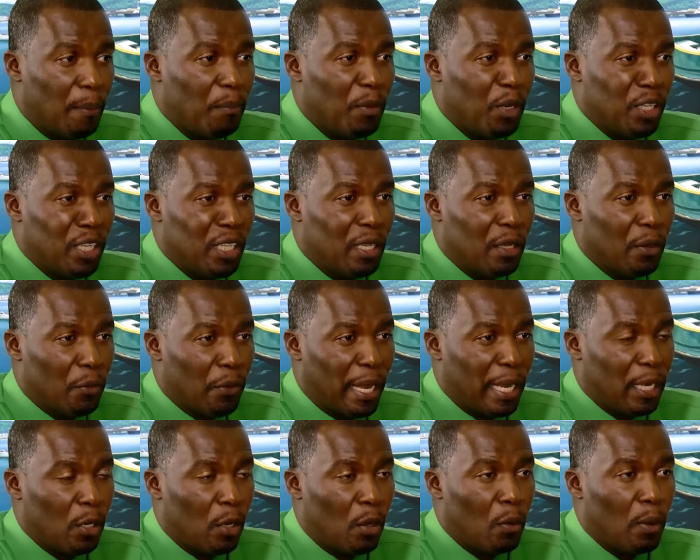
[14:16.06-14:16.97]
money
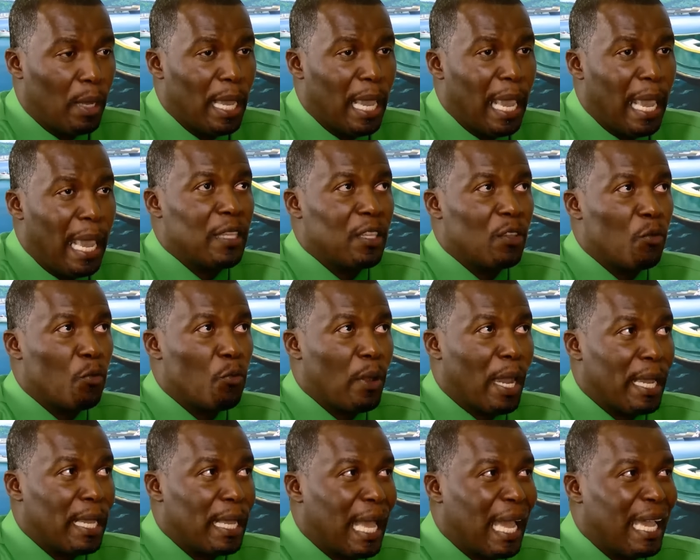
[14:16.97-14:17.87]
right now.
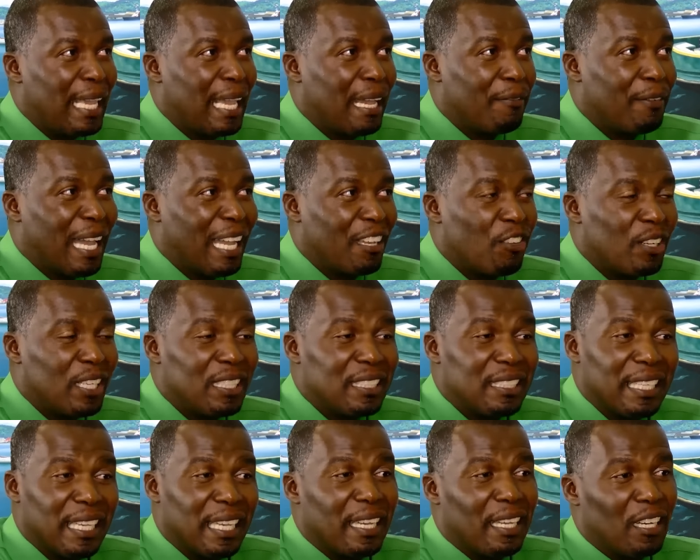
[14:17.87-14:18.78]
I have actually
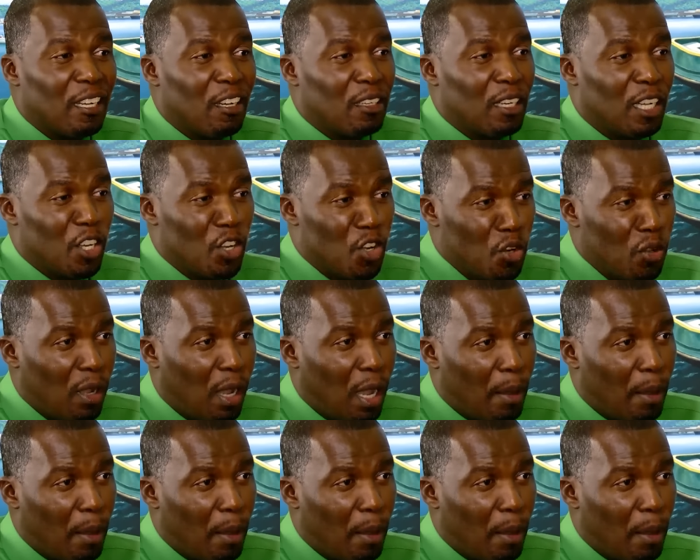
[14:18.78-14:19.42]
taken on a new